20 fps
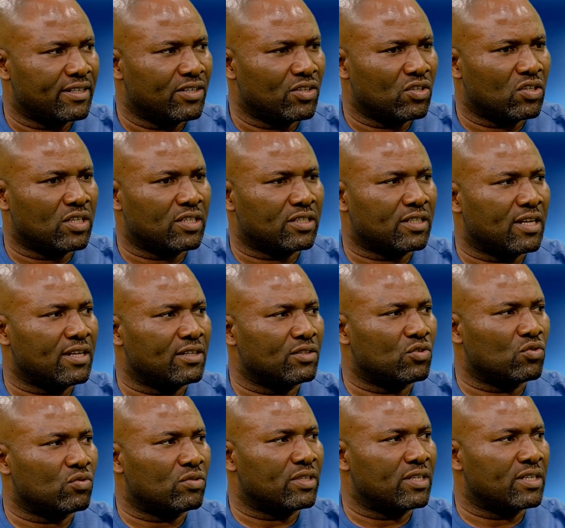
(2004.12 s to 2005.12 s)
you understand,
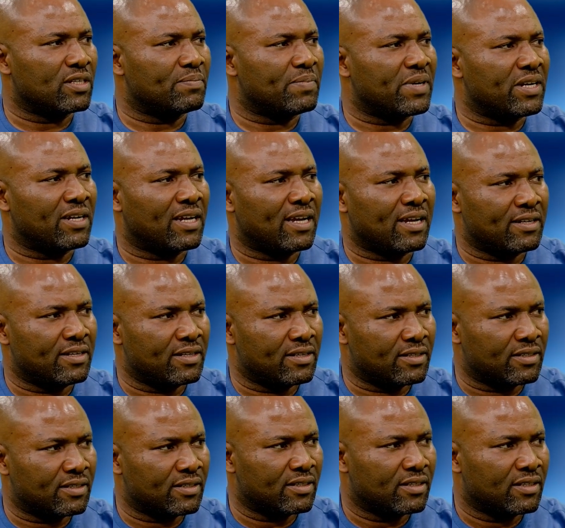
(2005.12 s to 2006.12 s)
to take
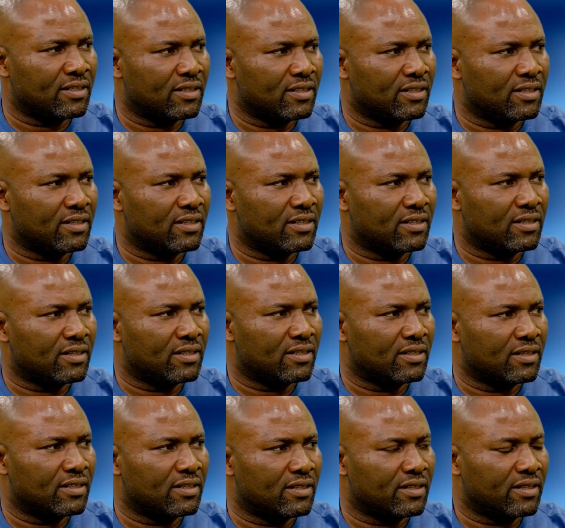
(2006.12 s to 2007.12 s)
pericardium
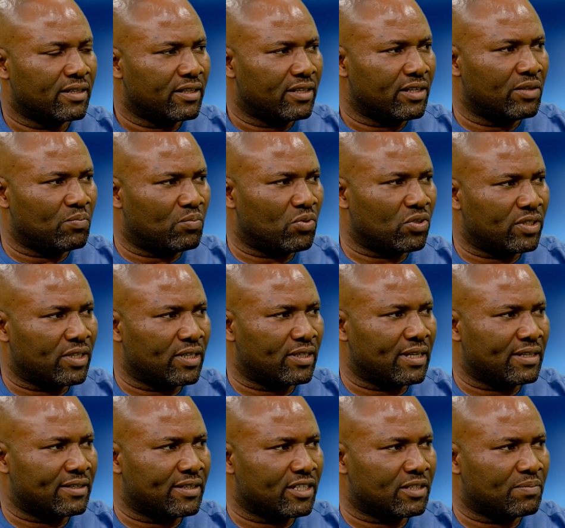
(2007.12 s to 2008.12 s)
imported
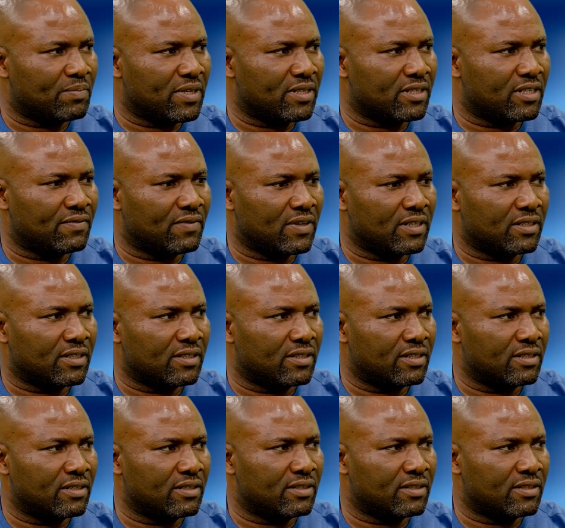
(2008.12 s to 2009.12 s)
as expensive as it
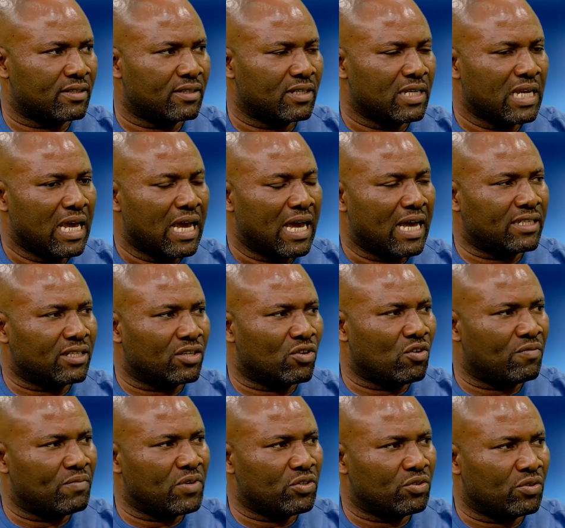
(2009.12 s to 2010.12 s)
is, as a
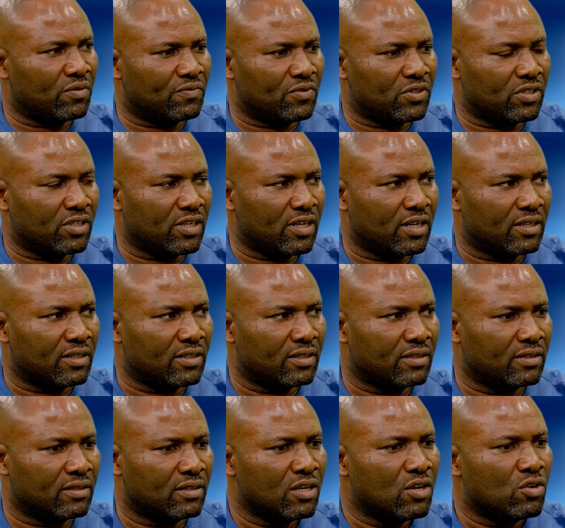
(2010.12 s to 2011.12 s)
government official,
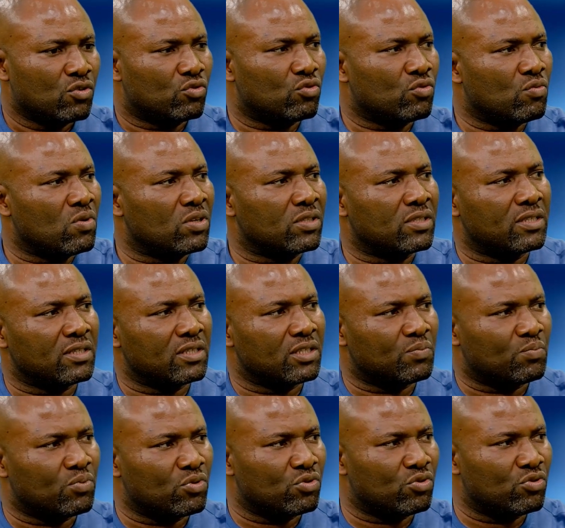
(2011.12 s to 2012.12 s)
to what is
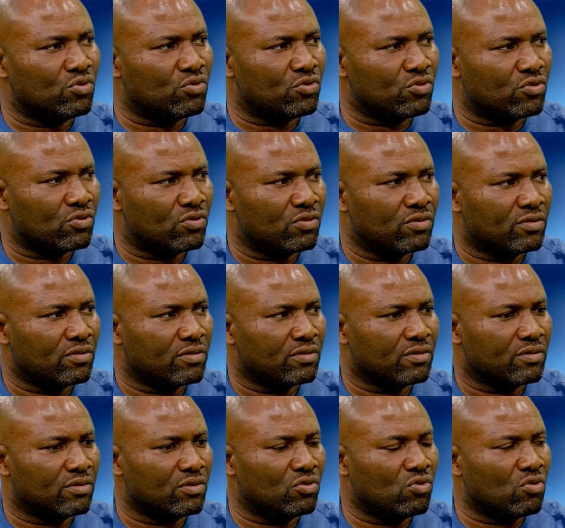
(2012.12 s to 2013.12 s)
produced
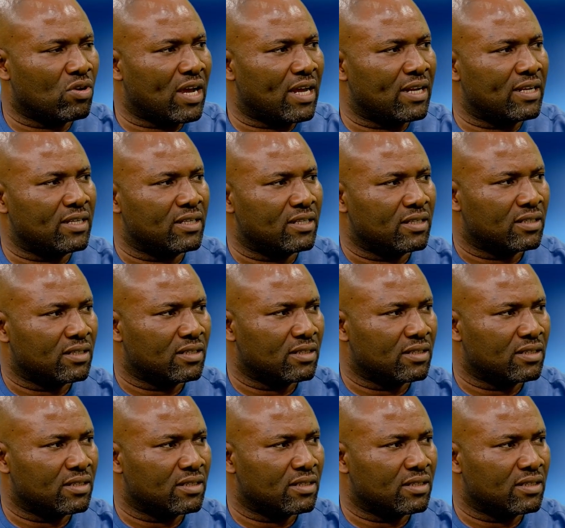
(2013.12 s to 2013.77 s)
locally?